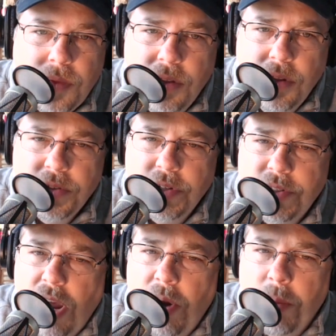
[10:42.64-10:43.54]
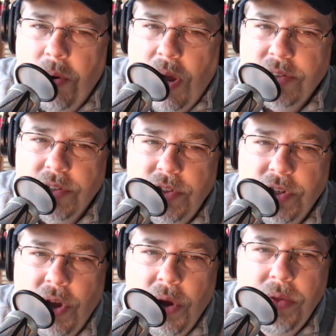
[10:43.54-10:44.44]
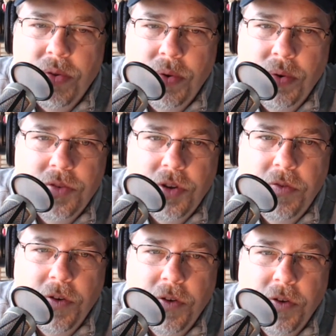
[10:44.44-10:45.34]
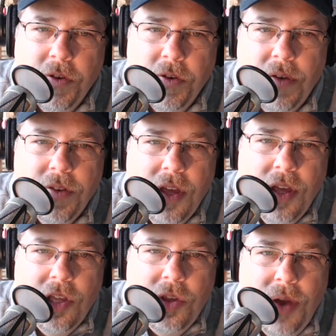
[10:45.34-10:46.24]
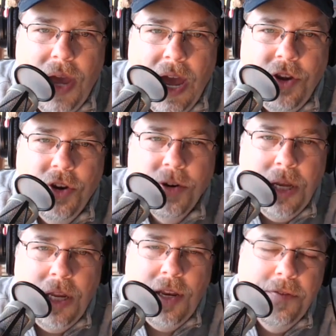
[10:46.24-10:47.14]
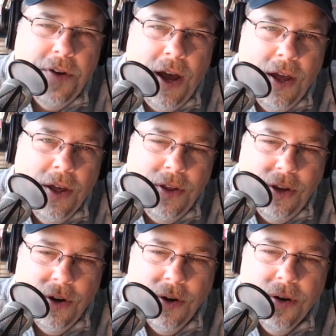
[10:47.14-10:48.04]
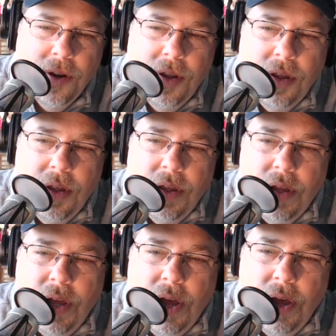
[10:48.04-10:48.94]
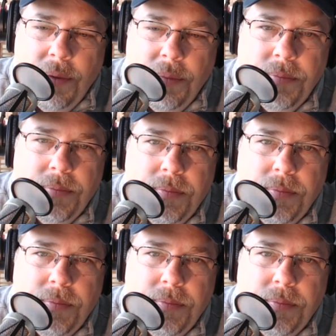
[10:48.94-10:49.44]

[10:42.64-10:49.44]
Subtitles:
there's an entire process you go through. So first off, you add your media file here. And